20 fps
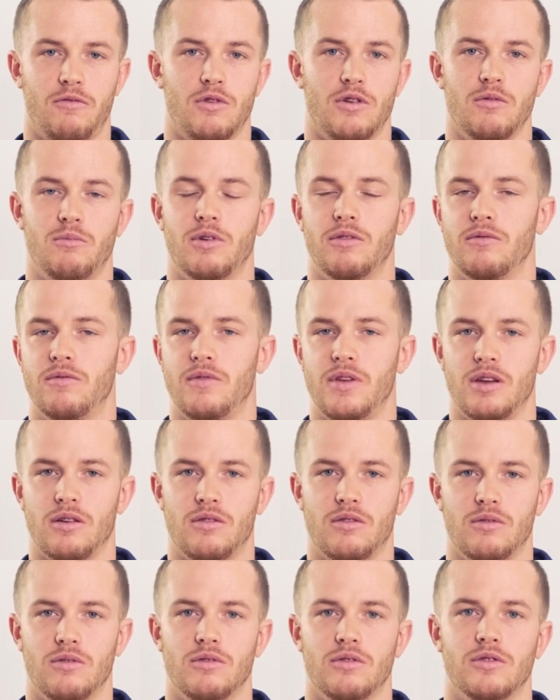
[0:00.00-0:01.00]
you put
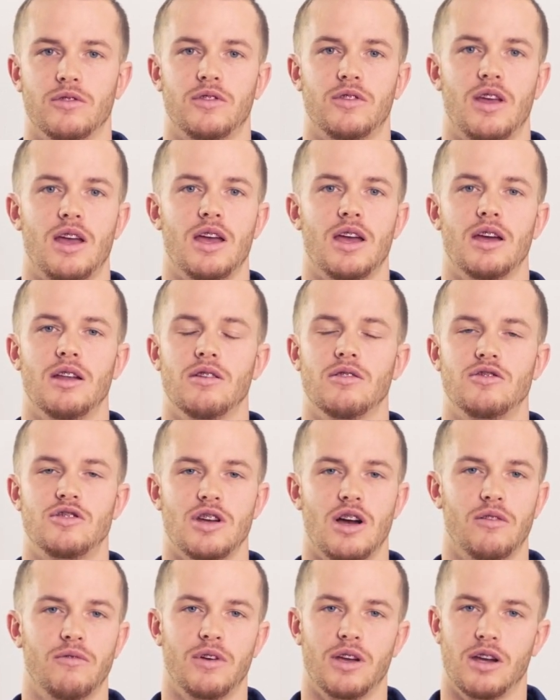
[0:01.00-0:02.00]
vehicles and
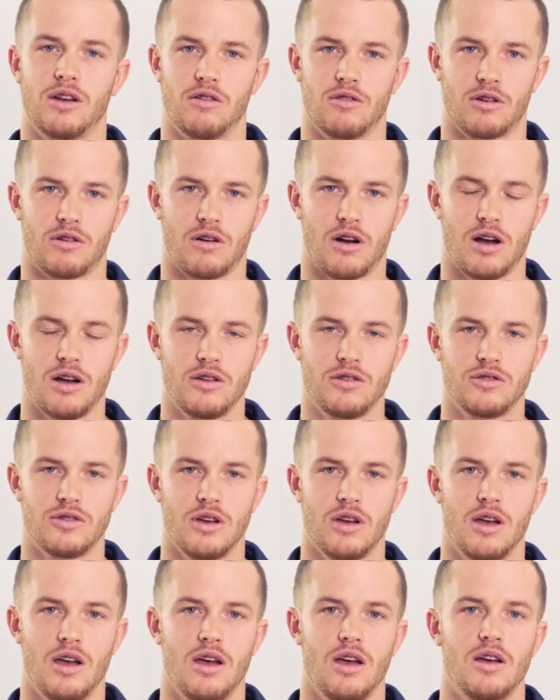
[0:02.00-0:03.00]
shelving in your garage,
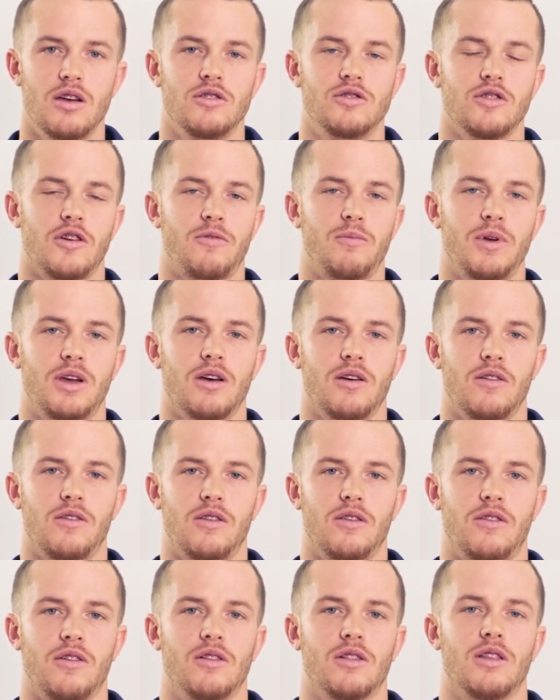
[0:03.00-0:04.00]
just because
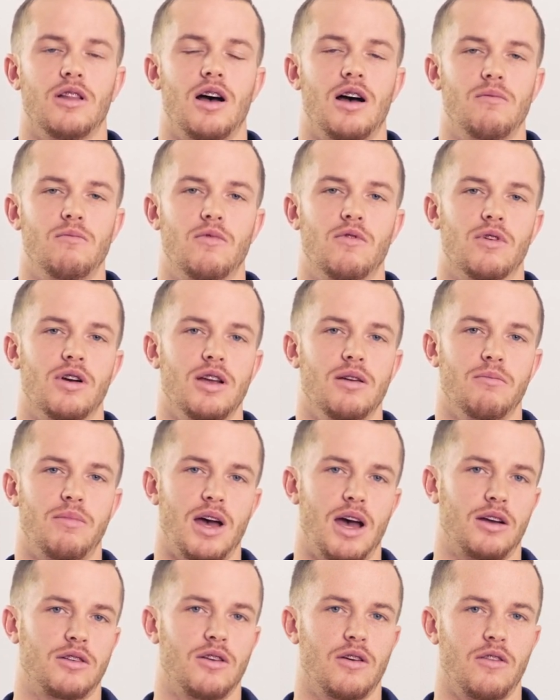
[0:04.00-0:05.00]
it's a lot more
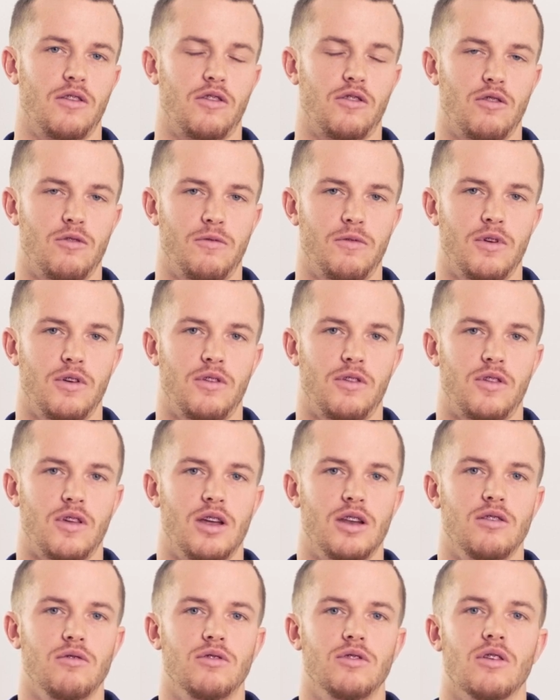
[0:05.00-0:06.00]
impact on the surface
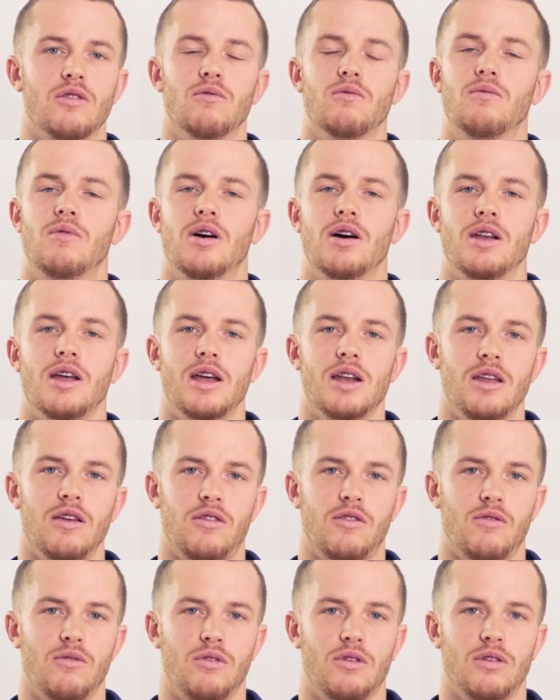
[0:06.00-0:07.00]
and you don't want any
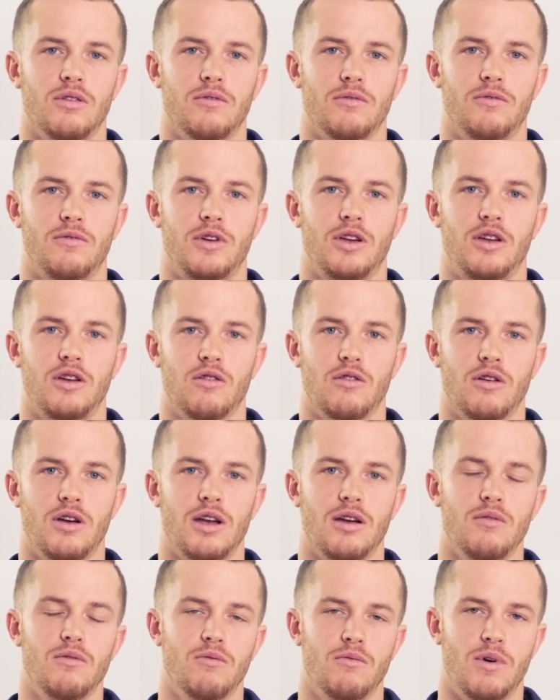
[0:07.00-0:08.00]
sort of
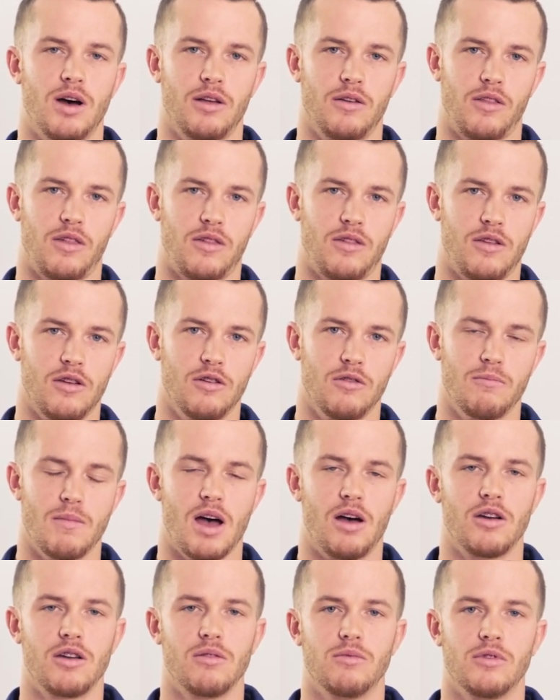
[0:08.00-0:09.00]
curing while it's still
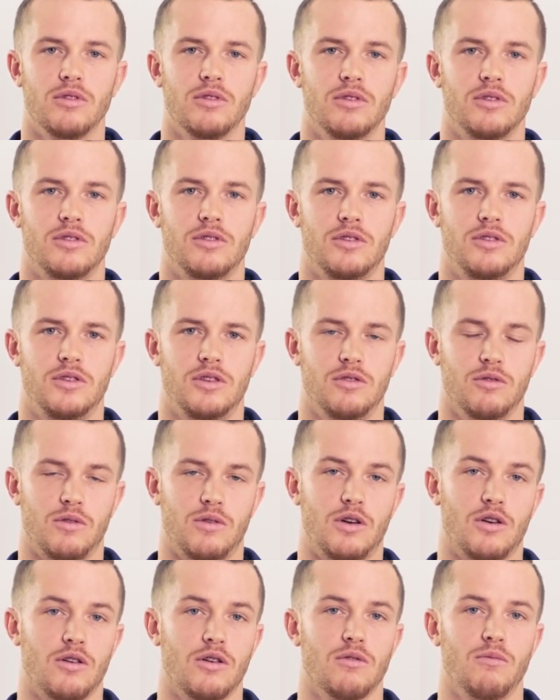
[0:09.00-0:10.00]
malleable to
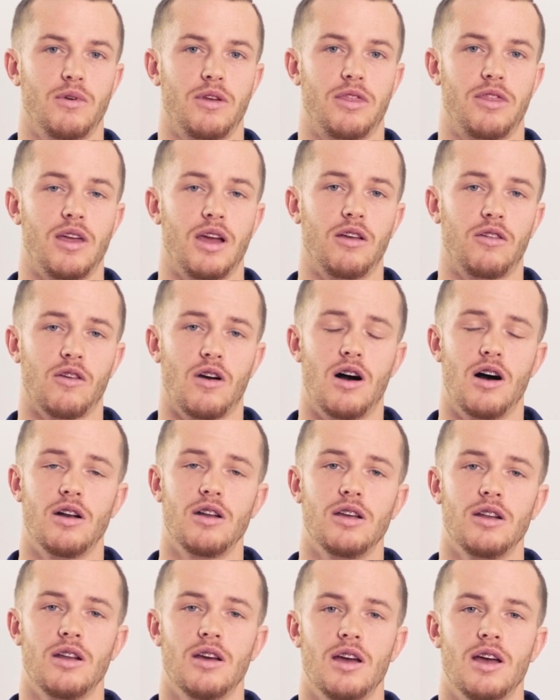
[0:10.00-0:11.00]
occur with things on
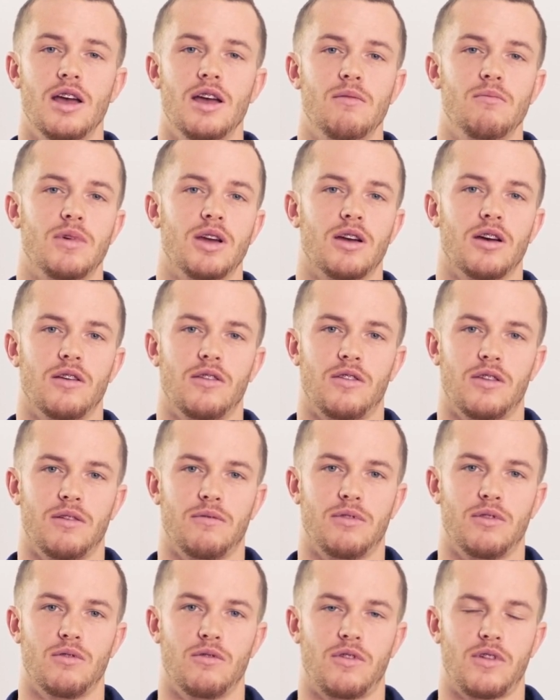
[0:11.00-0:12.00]
it, because
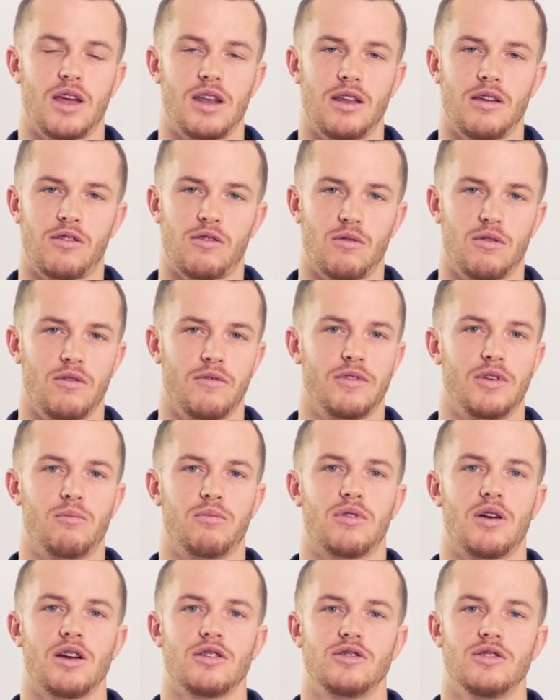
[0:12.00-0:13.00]
if there's any sort of
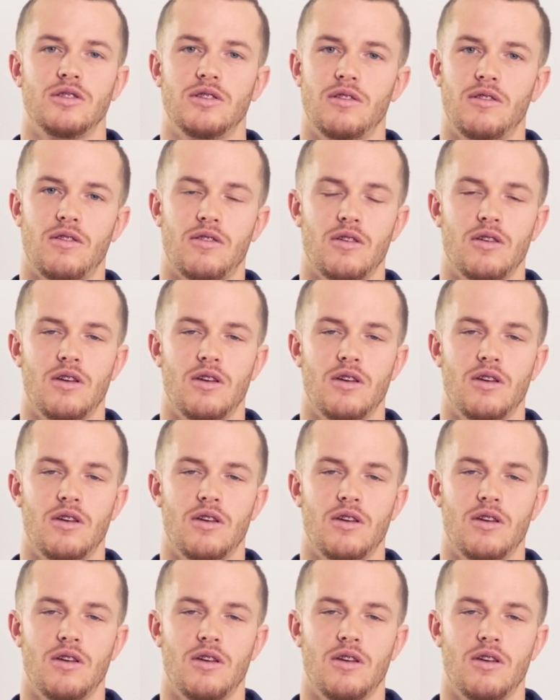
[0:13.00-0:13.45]
depressions,